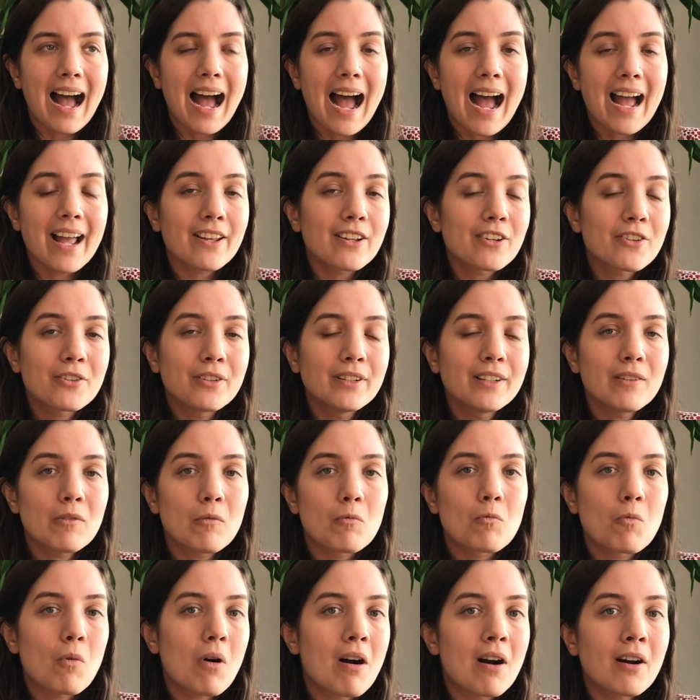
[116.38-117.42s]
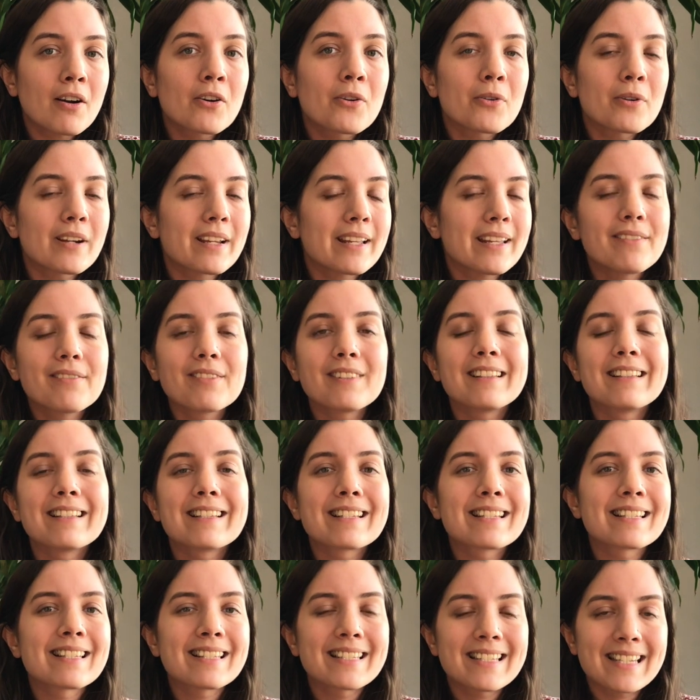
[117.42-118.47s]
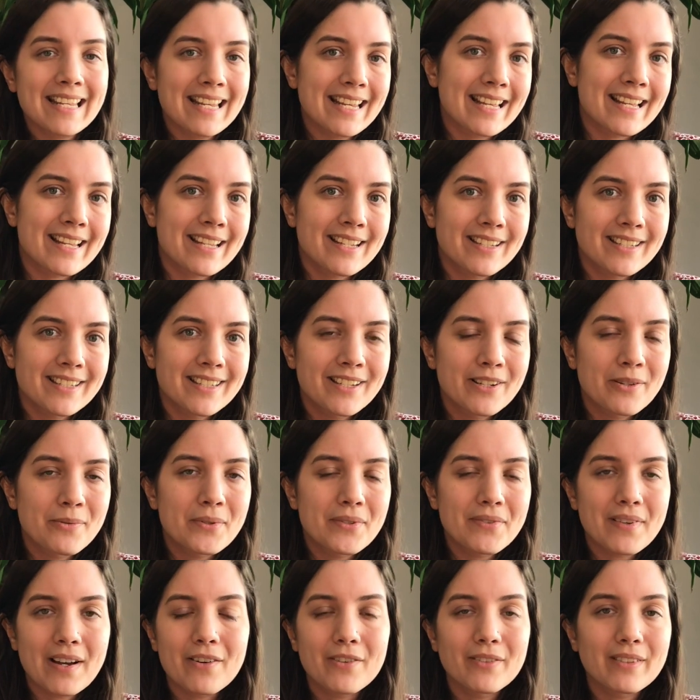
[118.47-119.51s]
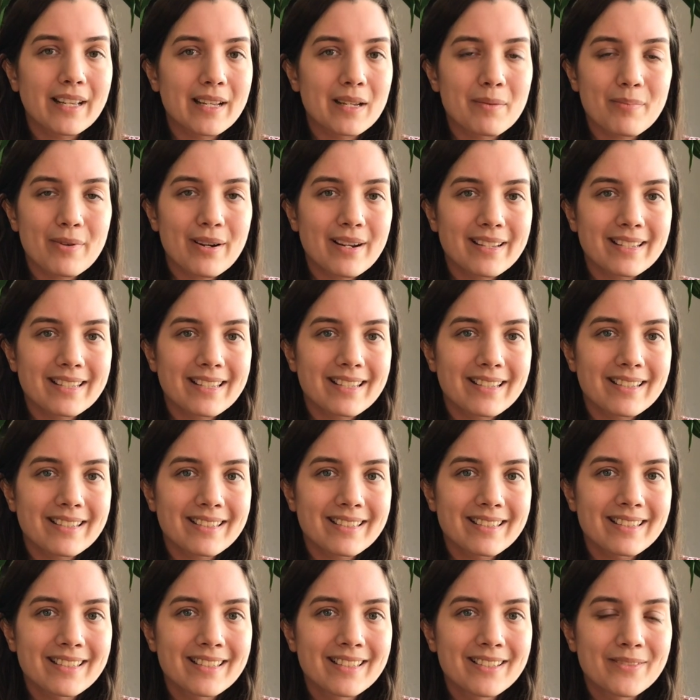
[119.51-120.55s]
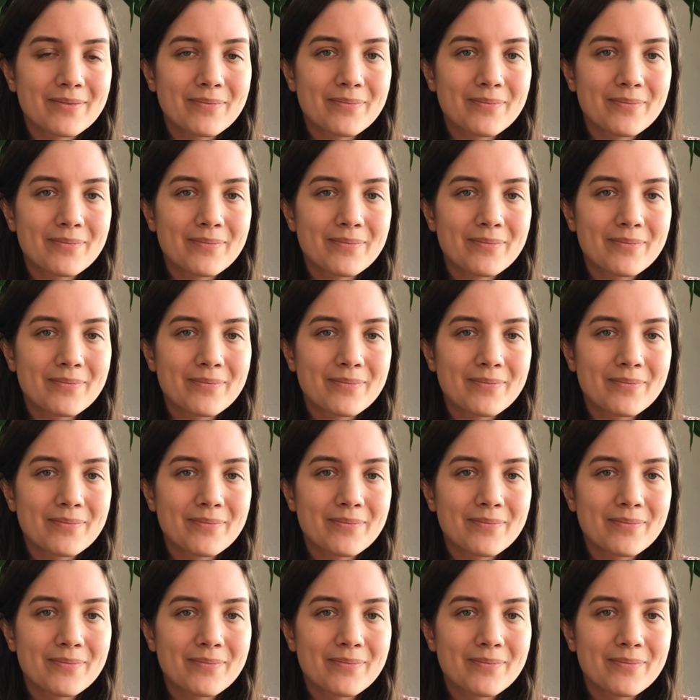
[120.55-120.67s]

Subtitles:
I couldn't walk or even stand without leg braces.